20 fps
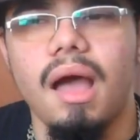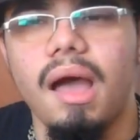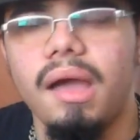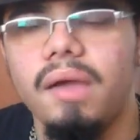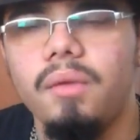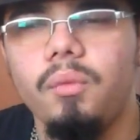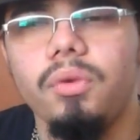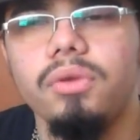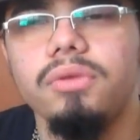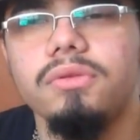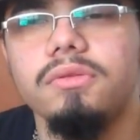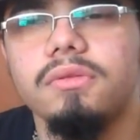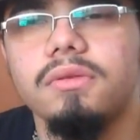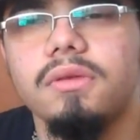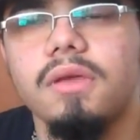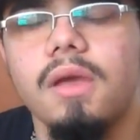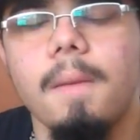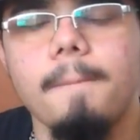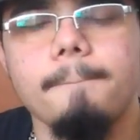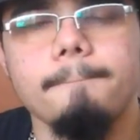I
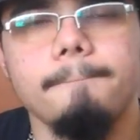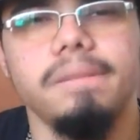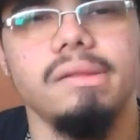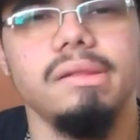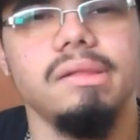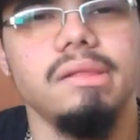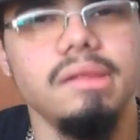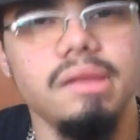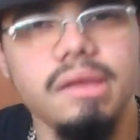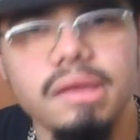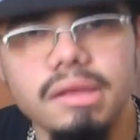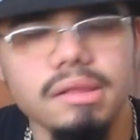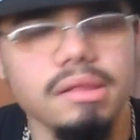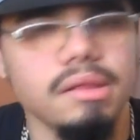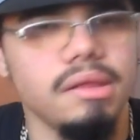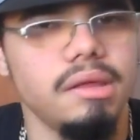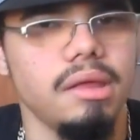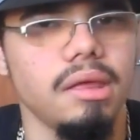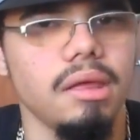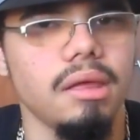was
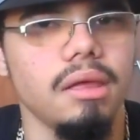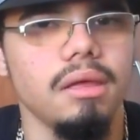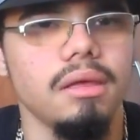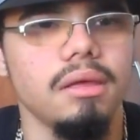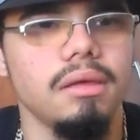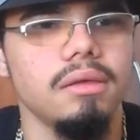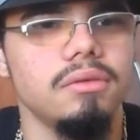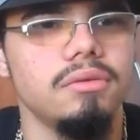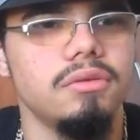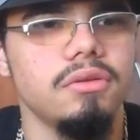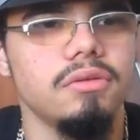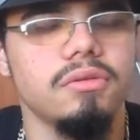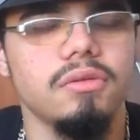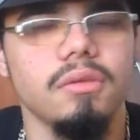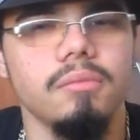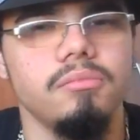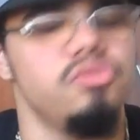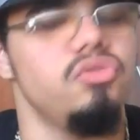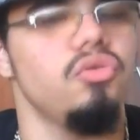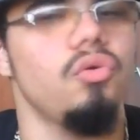completely just
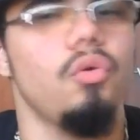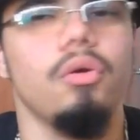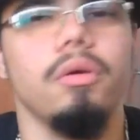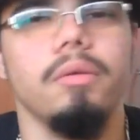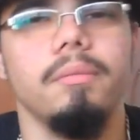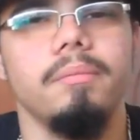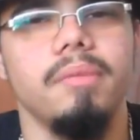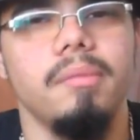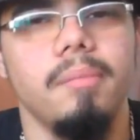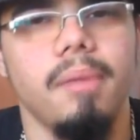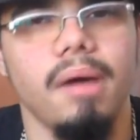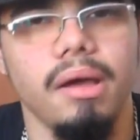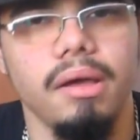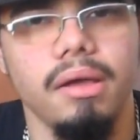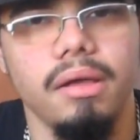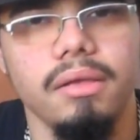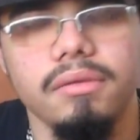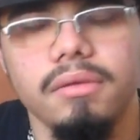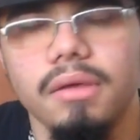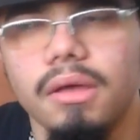absorbed by
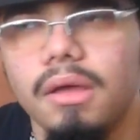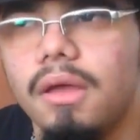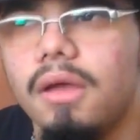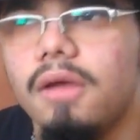it.